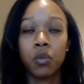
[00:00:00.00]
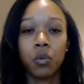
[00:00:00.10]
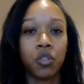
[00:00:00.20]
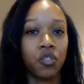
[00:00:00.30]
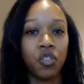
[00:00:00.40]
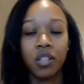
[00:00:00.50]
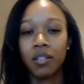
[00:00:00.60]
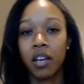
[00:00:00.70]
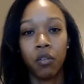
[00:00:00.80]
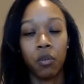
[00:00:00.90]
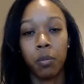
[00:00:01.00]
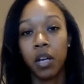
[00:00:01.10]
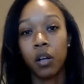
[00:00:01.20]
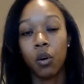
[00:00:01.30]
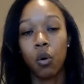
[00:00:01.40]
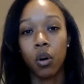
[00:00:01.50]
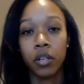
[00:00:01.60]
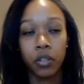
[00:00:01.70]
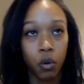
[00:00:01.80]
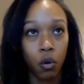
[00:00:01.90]
which is just like a repeating
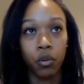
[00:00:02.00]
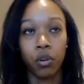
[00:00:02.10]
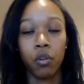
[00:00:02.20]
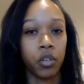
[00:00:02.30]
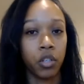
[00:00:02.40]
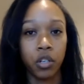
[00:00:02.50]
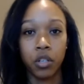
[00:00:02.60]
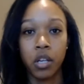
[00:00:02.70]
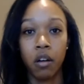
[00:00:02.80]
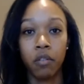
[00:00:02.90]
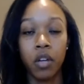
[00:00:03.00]
chorus over and over to yourself,